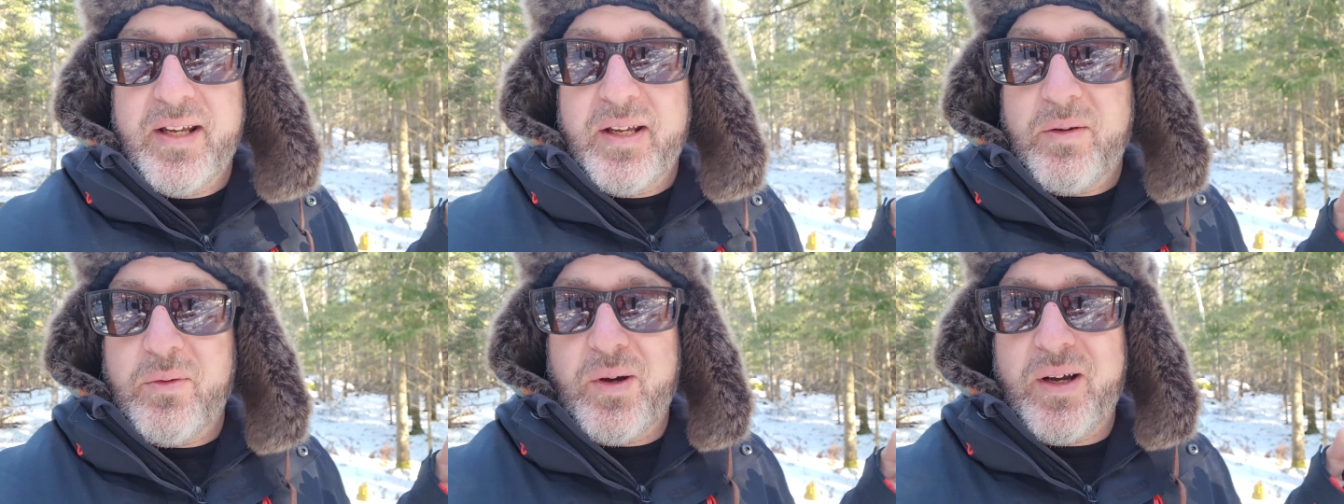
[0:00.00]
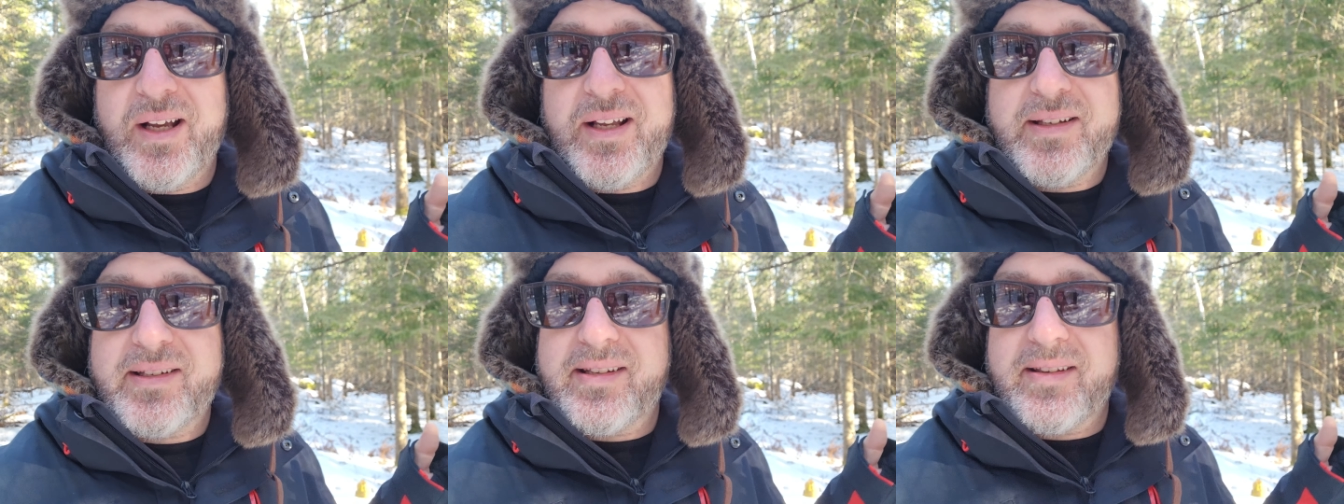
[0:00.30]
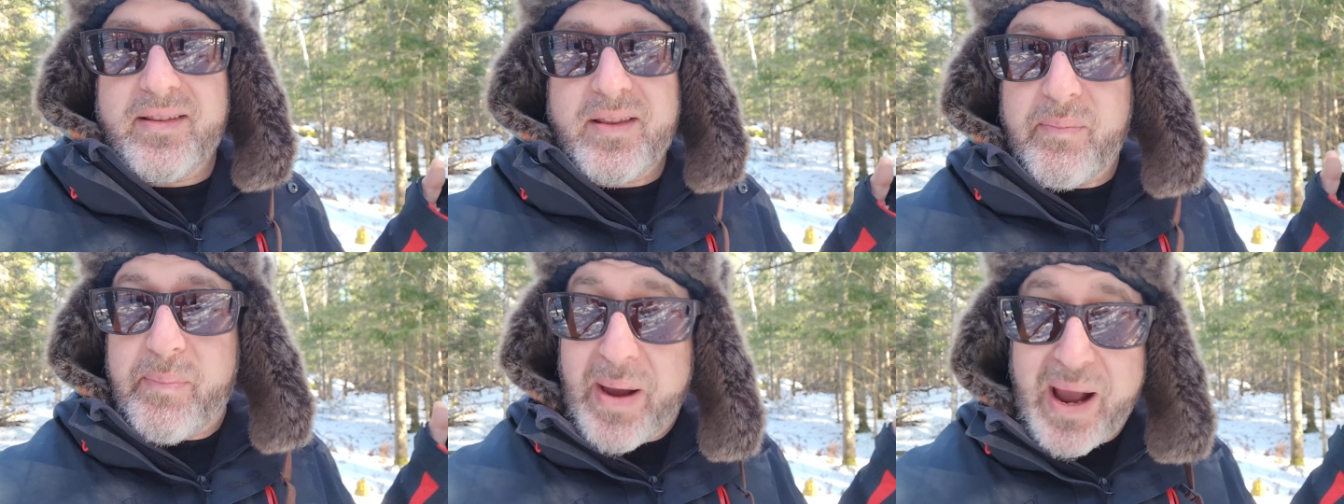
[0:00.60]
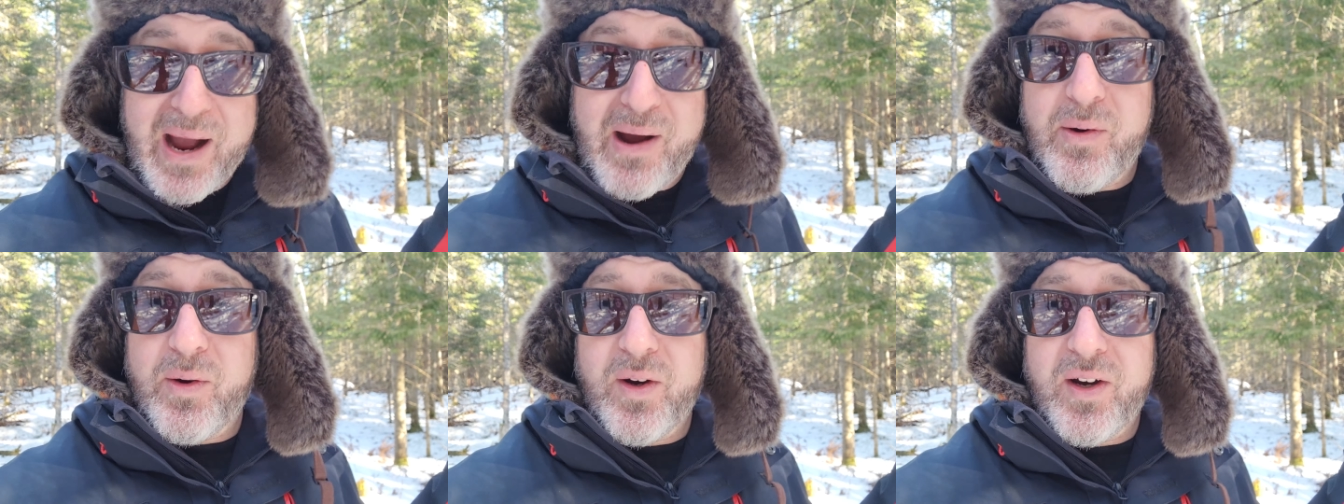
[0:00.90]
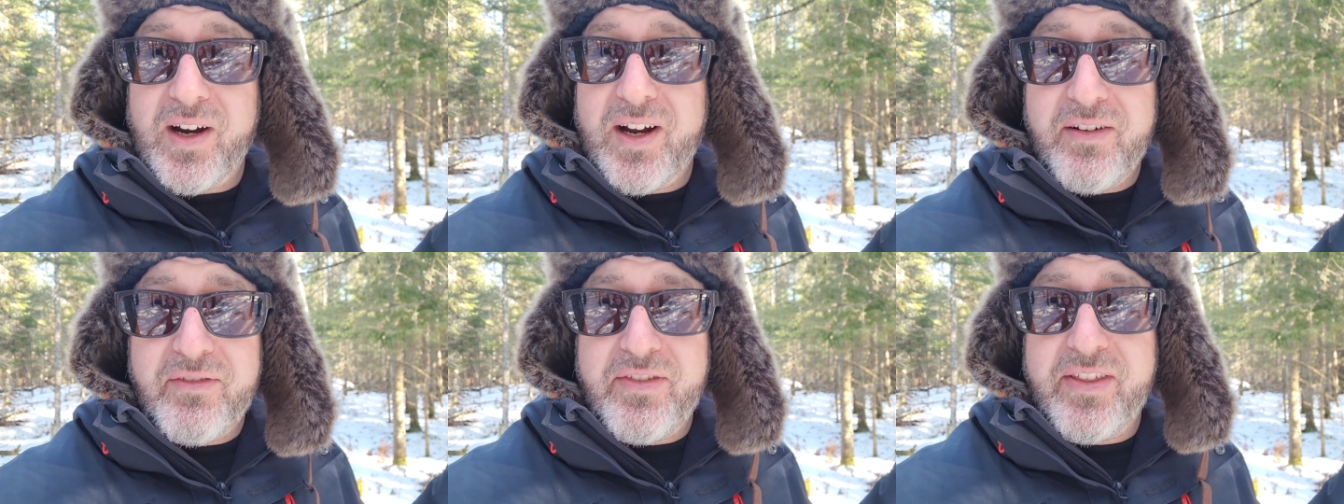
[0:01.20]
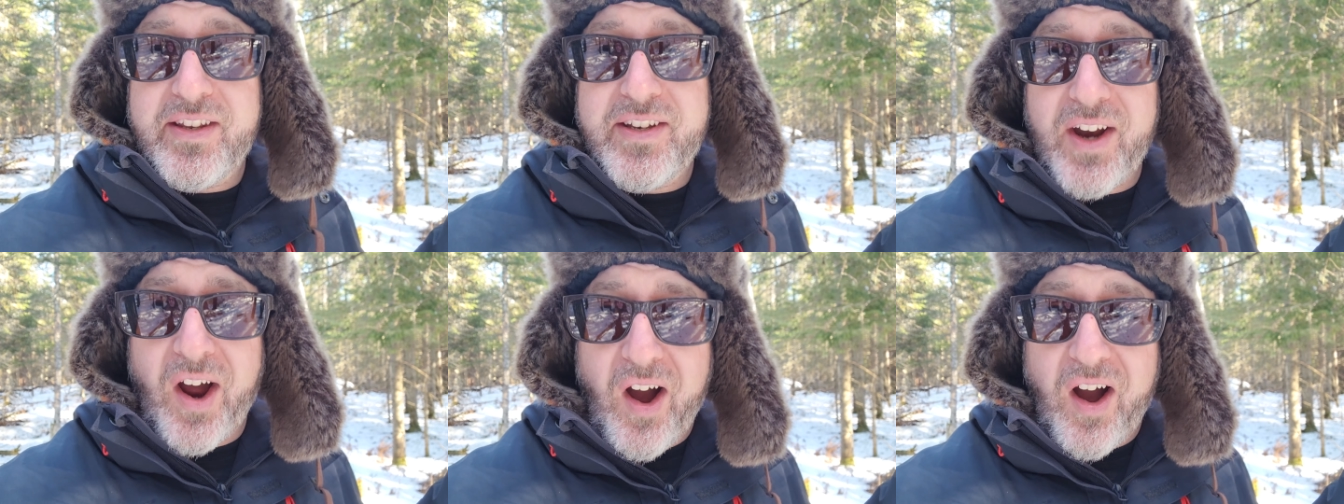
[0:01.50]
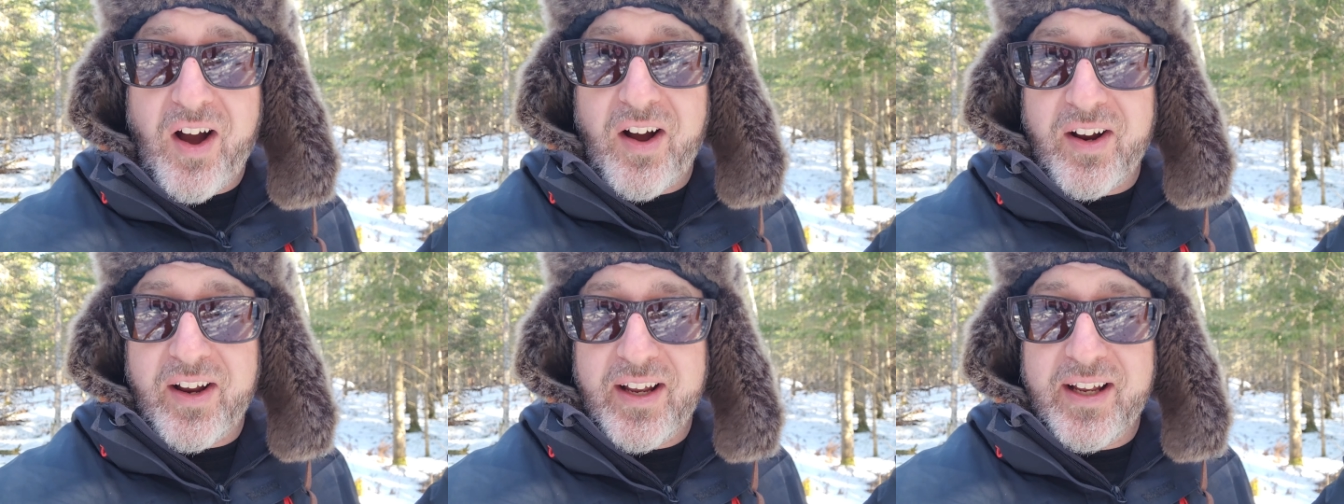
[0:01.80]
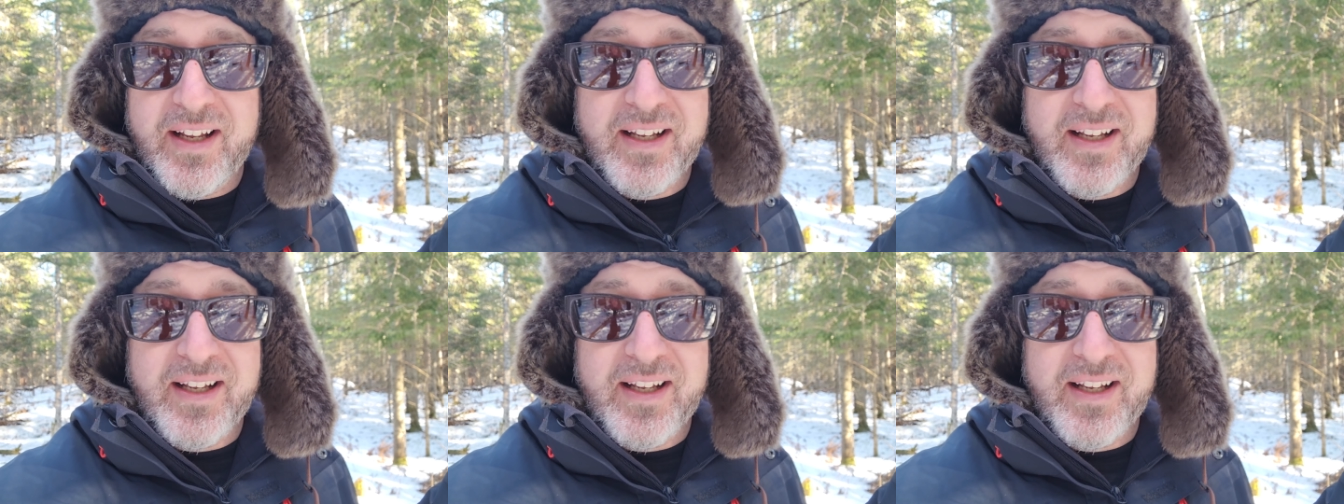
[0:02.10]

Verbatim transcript: was The Power of the Dog.